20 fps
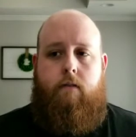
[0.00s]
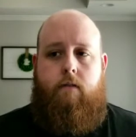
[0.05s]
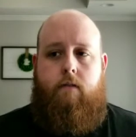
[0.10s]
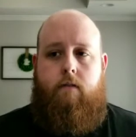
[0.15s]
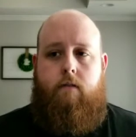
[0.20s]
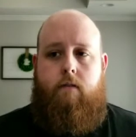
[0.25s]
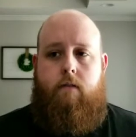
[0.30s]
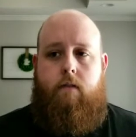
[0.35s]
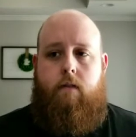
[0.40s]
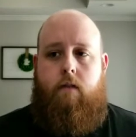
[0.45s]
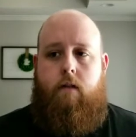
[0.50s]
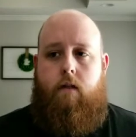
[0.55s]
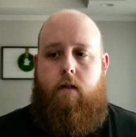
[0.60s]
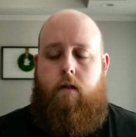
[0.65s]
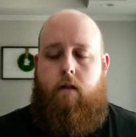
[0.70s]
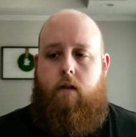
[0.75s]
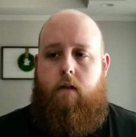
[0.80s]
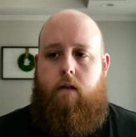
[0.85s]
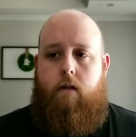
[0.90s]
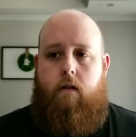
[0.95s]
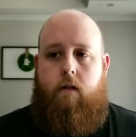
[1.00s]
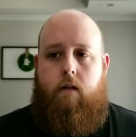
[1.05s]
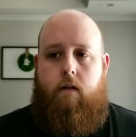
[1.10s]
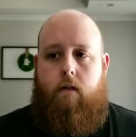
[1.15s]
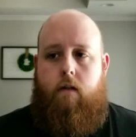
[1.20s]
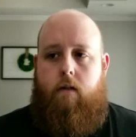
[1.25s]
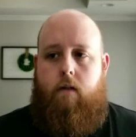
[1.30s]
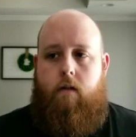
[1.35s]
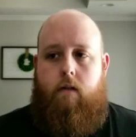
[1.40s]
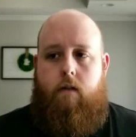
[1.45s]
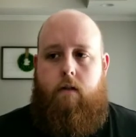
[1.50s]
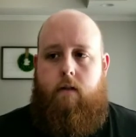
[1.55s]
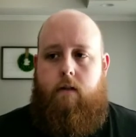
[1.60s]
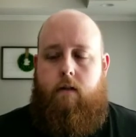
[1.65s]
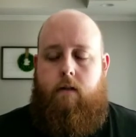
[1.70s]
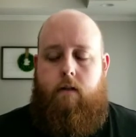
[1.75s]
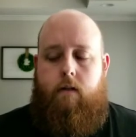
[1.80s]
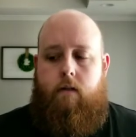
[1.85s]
Nobody speaks.